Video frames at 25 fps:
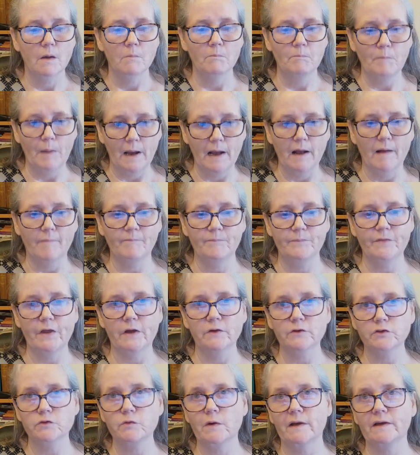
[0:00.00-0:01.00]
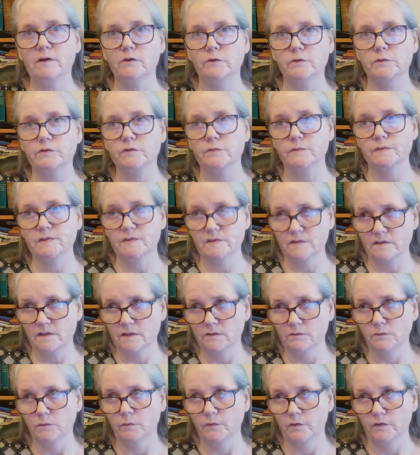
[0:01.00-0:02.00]
But those records are
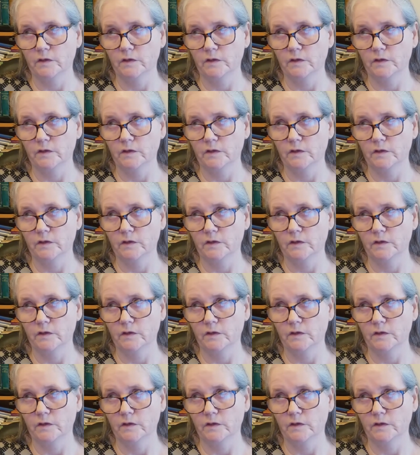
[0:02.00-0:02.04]
still